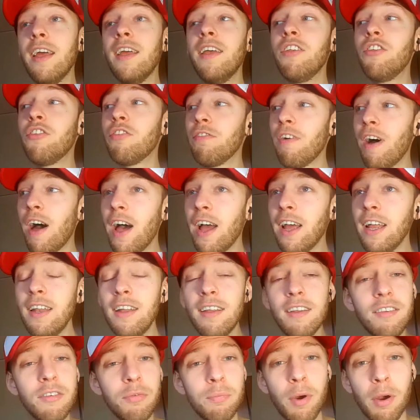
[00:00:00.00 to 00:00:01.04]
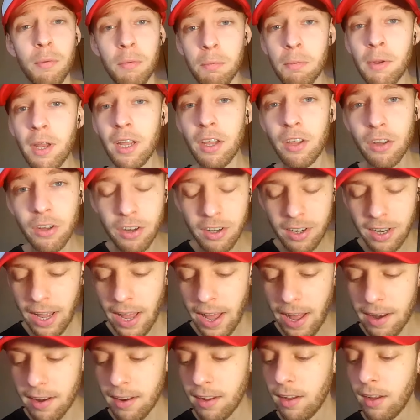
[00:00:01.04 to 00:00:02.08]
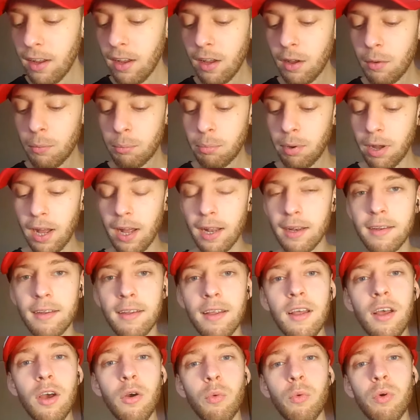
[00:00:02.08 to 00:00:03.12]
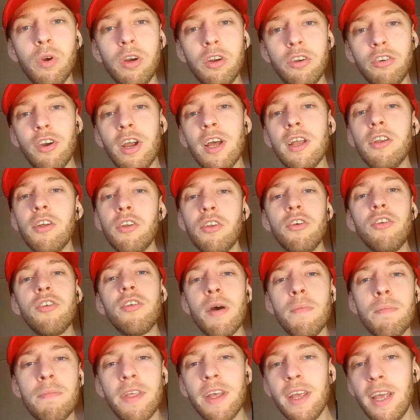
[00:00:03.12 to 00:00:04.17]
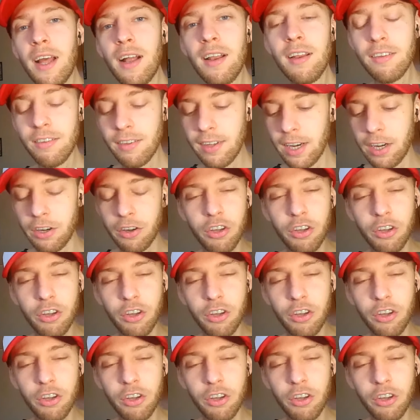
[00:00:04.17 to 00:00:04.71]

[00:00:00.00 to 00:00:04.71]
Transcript: He's fine, he's probably a good dad, but we're trying to do something else here.